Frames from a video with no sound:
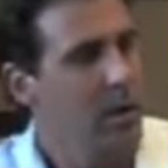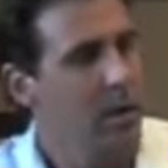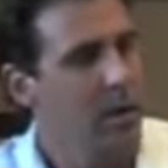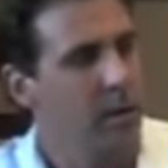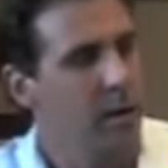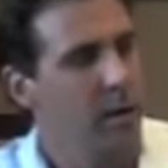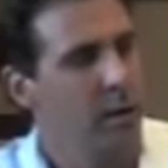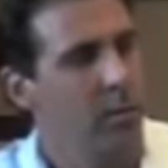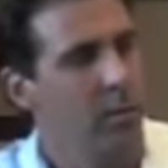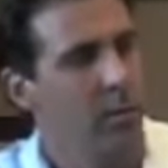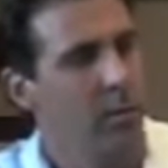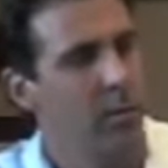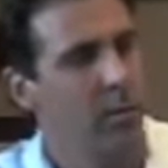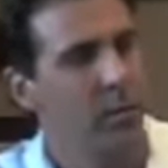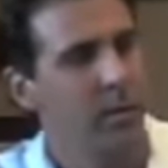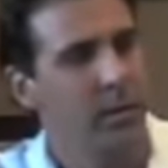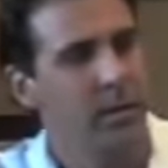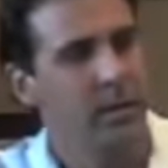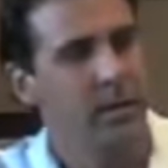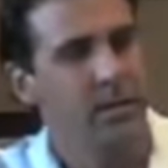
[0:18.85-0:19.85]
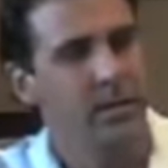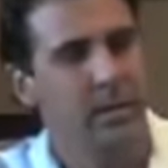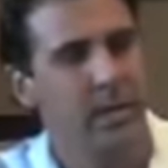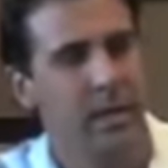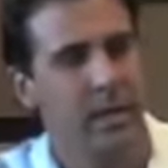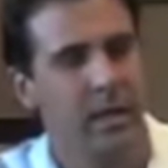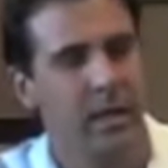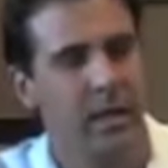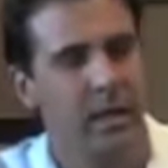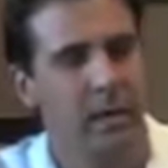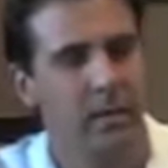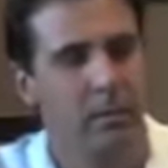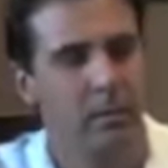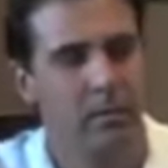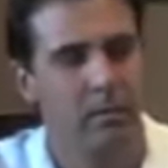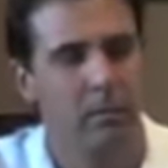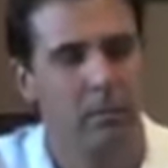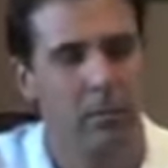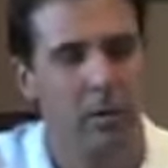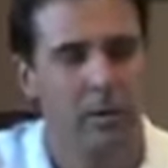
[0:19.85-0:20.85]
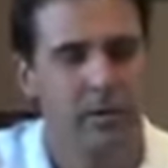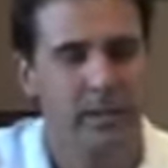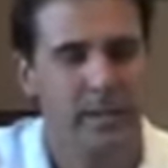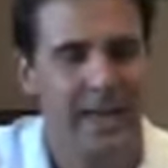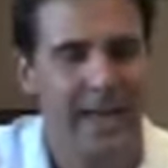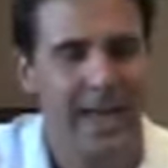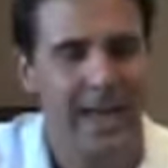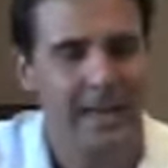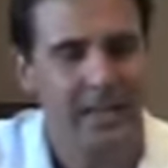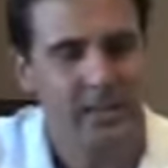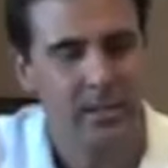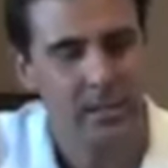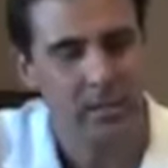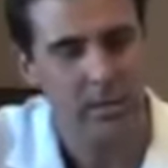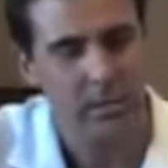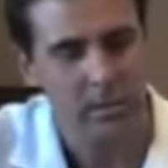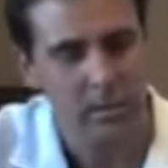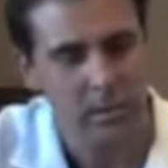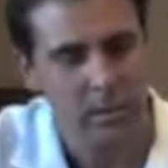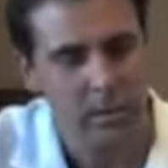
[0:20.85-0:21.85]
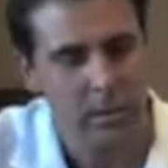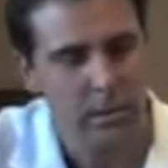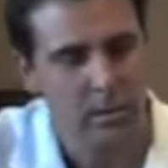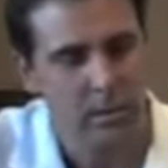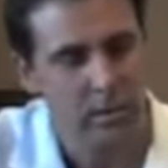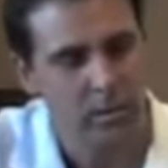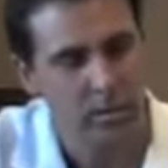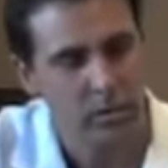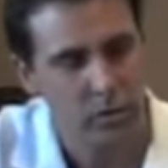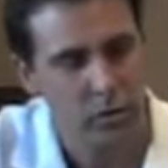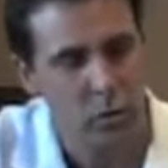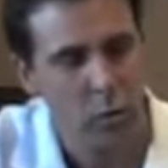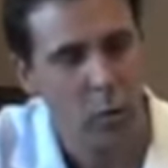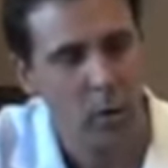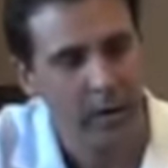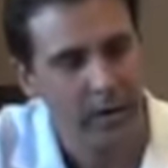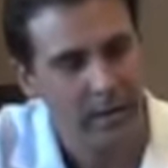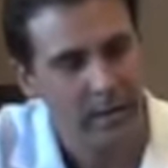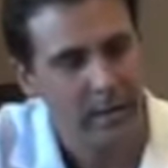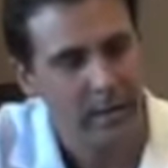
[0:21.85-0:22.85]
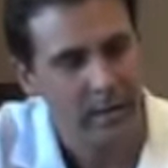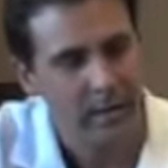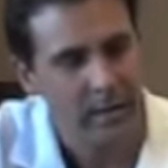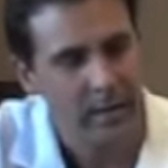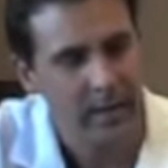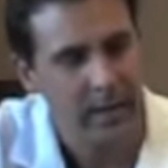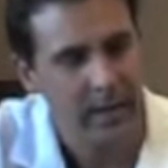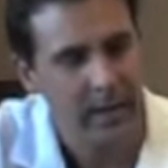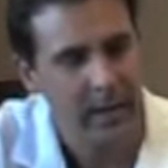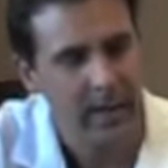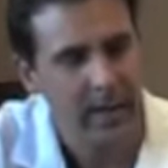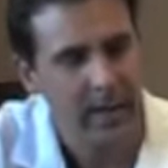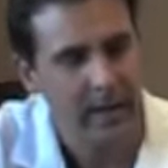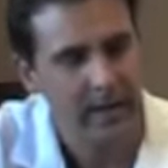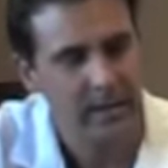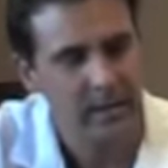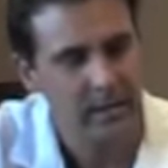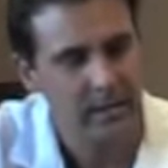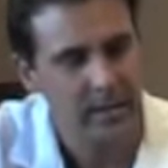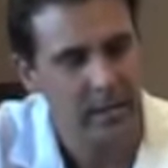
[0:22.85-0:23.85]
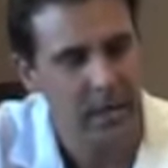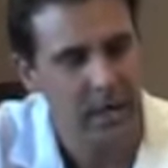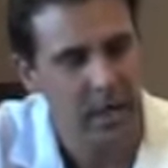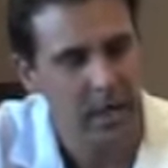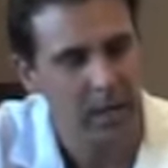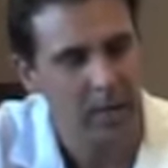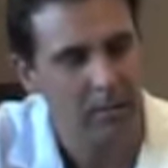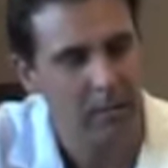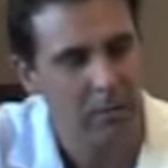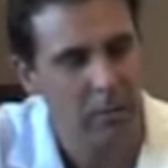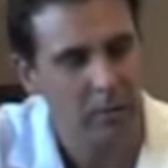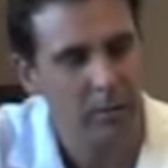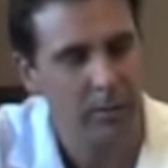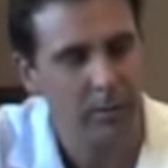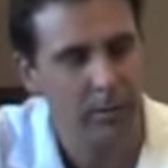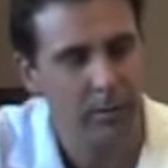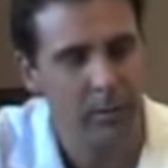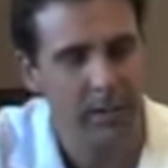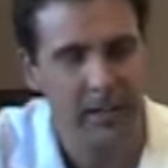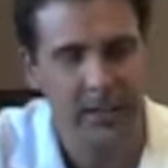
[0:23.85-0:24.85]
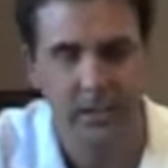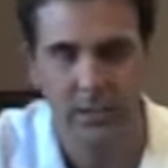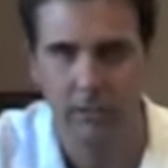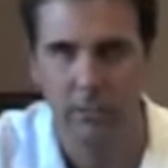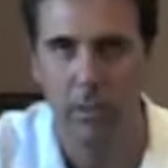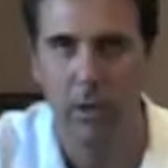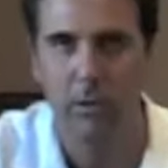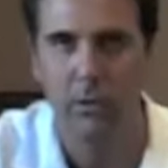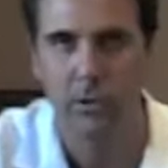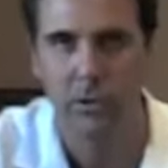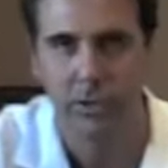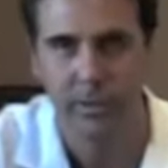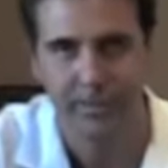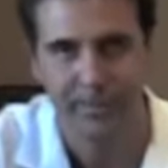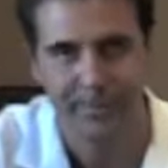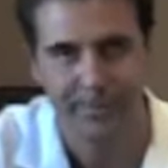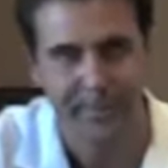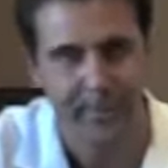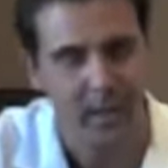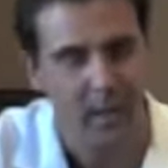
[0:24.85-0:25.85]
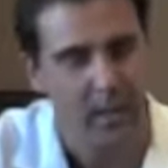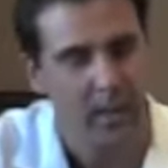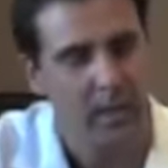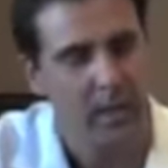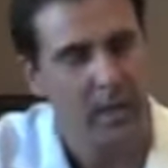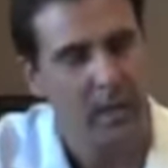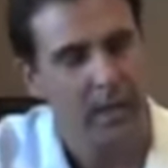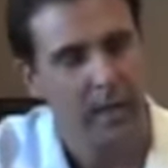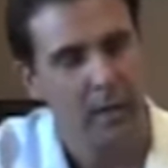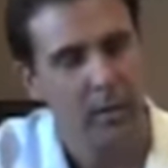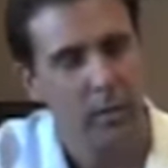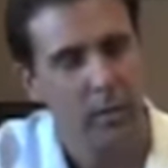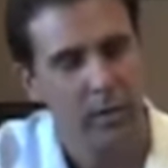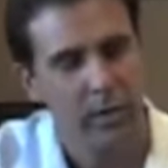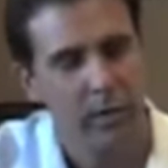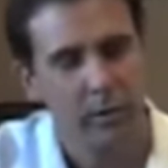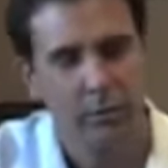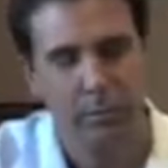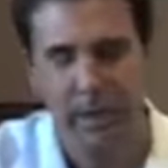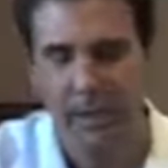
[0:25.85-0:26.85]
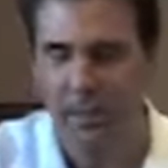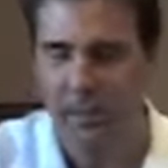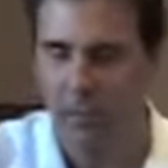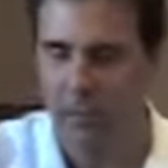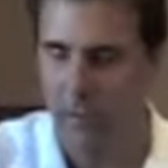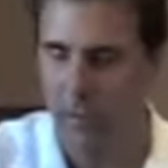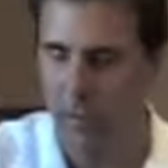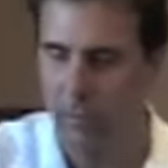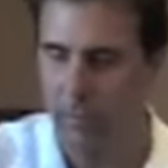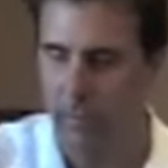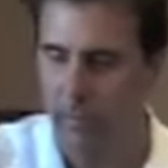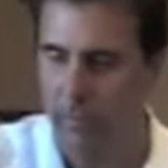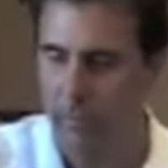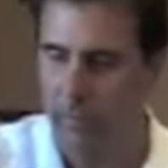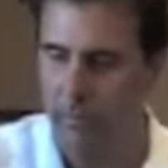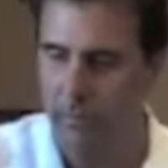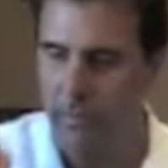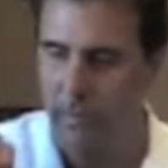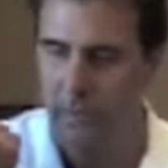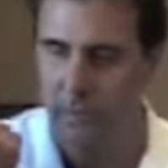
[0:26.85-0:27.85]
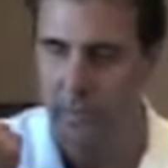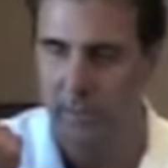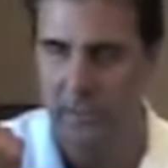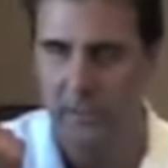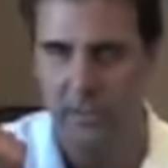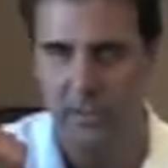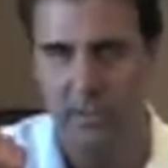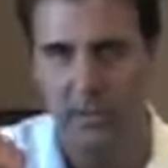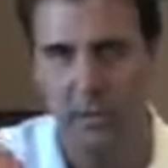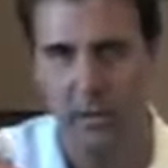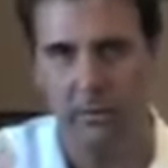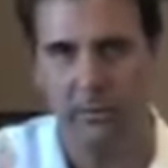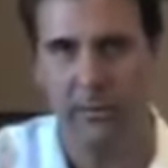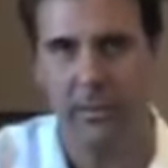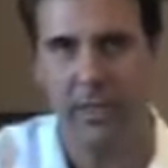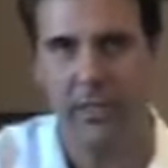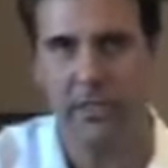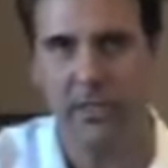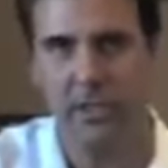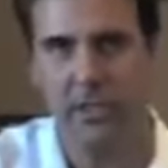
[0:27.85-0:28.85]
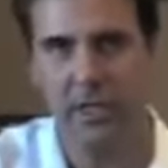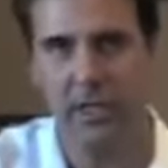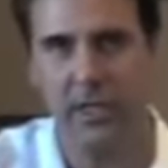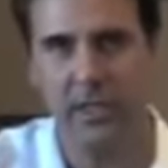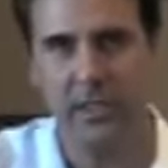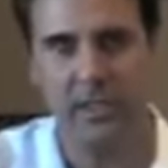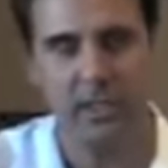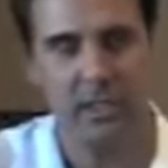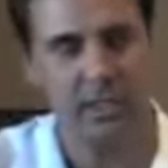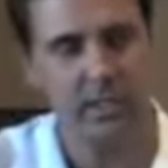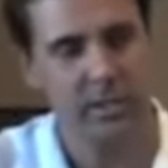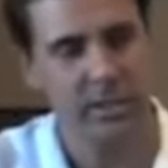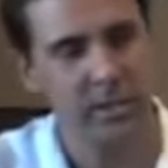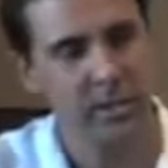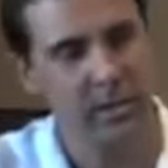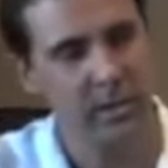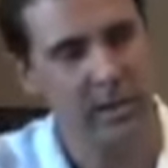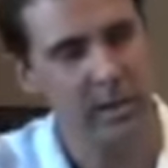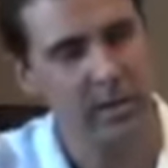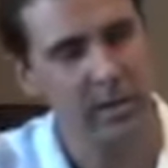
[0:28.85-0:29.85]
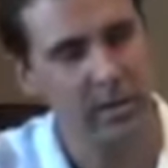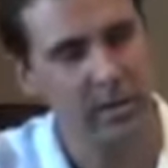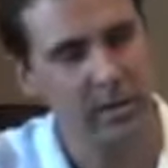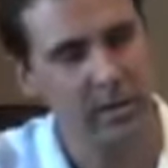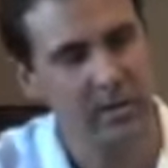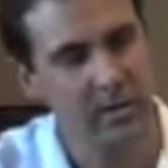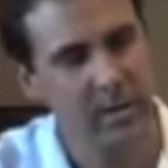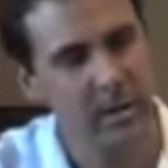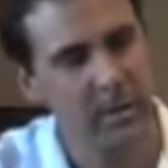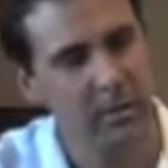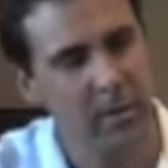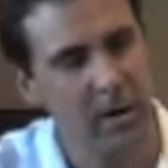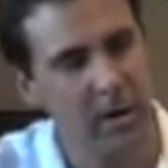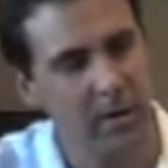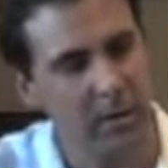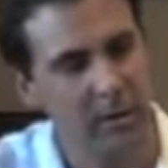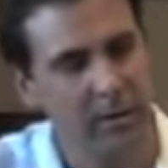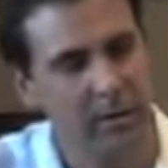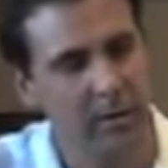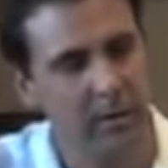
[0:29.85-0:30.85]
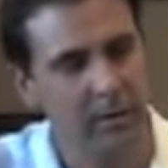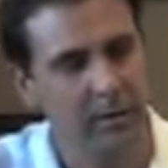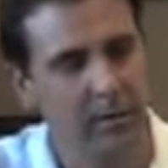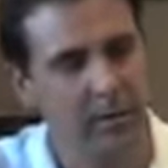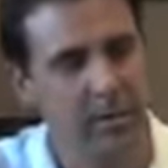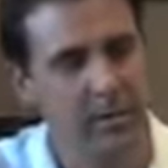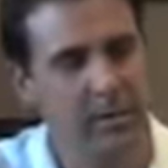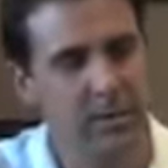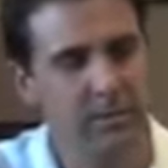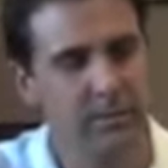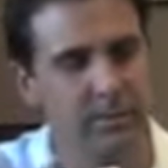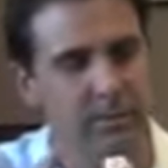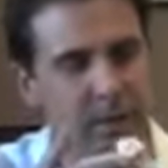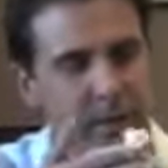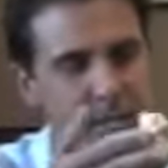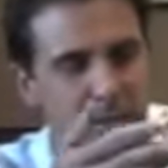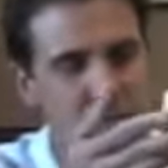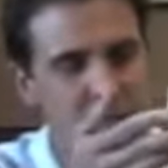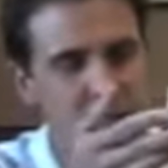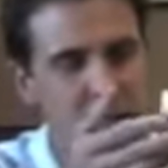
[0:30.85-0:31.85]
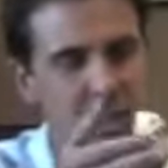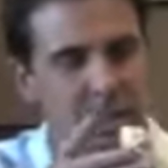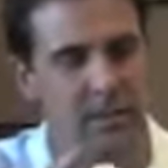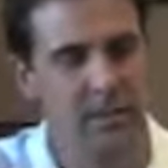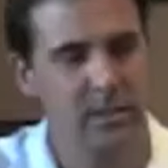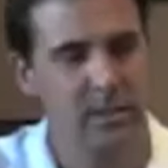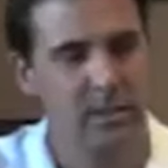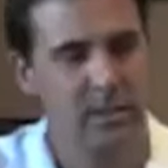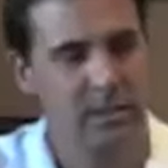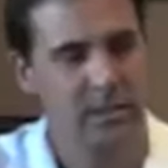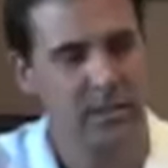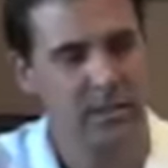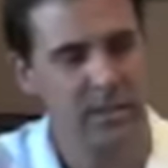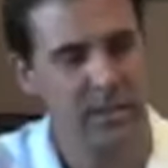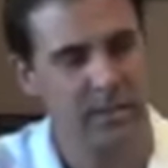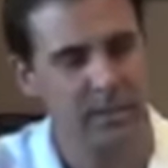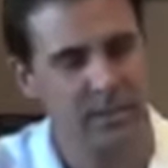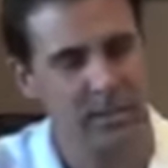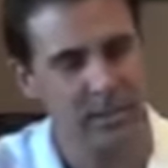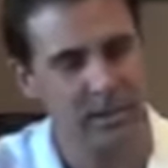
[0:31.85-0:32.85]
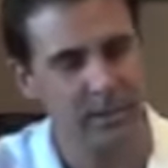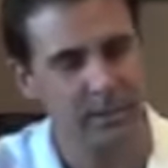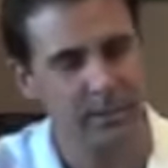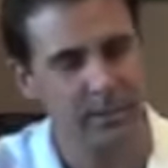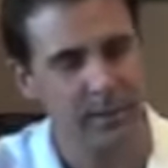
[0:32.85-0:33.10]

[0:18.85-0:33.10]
The elbow is a multi-axial joint that has multiple planes of motion. When you bend your elbow, this is called flexion and extension, and you can see the model here. This is flexion and this is an extension.